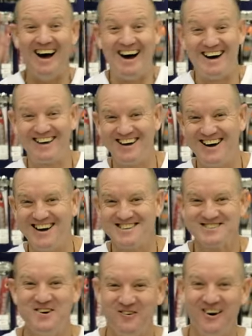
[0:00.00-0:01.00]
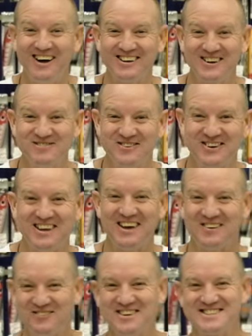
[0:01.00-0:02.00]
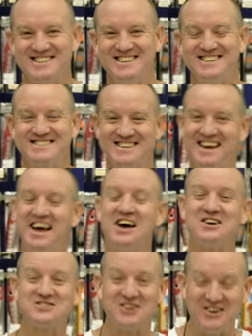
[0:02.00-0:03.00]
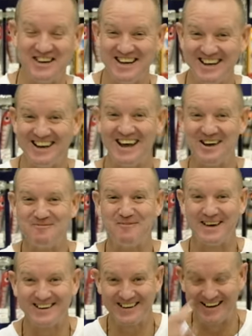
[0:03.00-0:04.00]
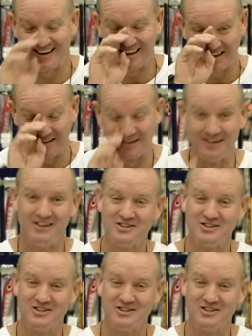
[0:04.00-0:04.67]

Hi guys, welcome to Kingfisher's sardine and bait clinic.